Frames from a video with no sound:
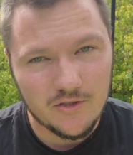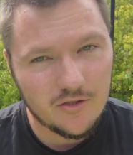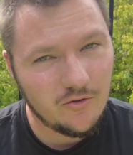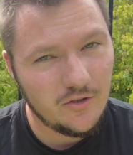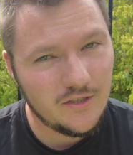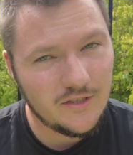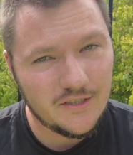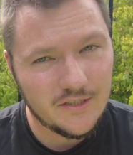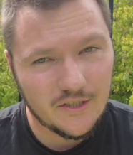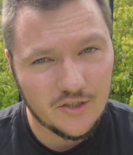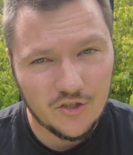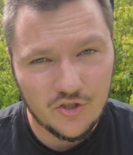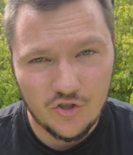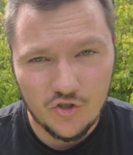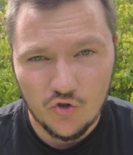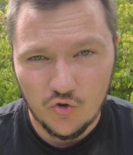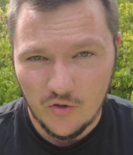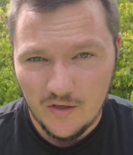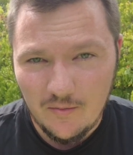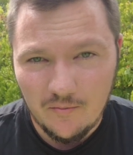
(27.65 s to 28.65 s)
so it's
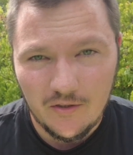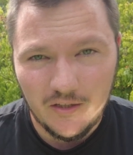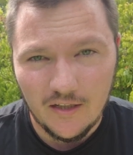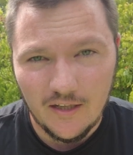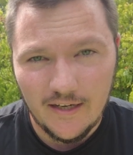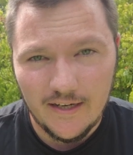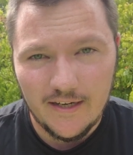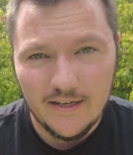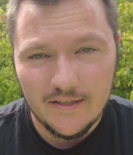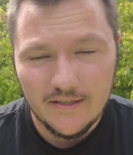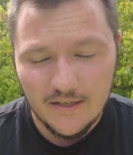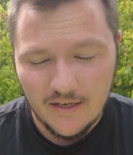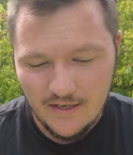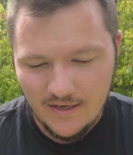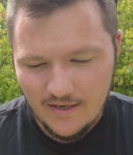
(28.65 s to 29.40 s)
extremely light,